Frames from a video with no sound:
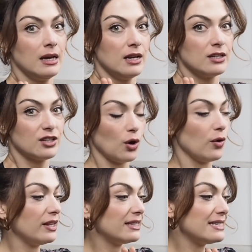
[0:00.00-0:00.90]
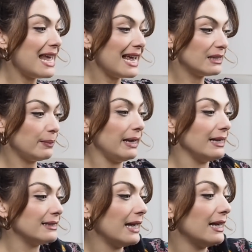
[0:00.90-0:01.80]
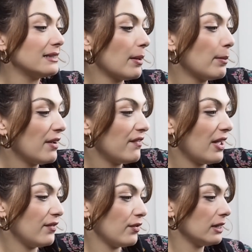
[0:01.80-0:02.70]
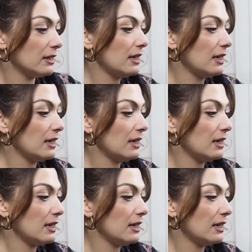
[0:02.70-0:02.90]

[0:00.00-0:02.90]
So this next piece is my favourite.